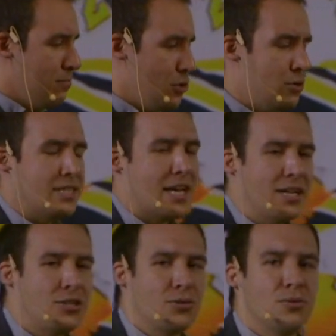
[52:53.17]
you
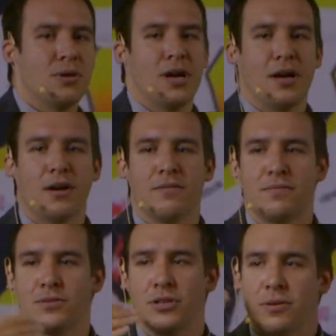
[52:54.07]
decide to
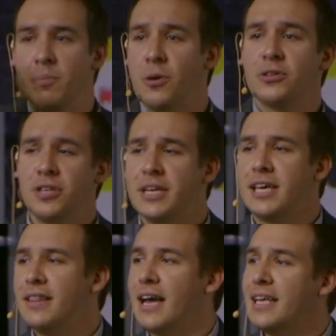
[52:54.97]
impose to the
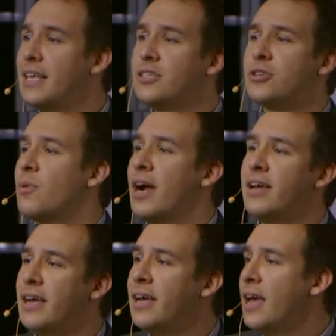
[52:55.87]
kid that he needs to write
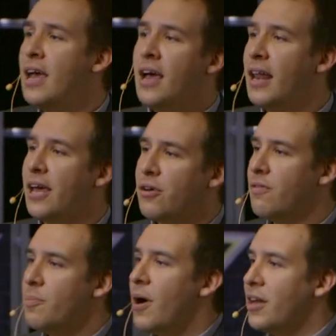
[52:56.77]
a letter
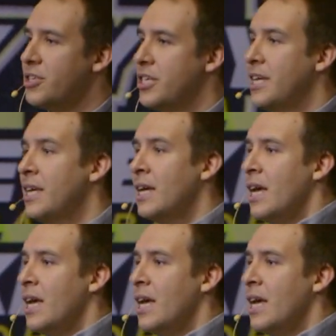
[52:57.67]
of apology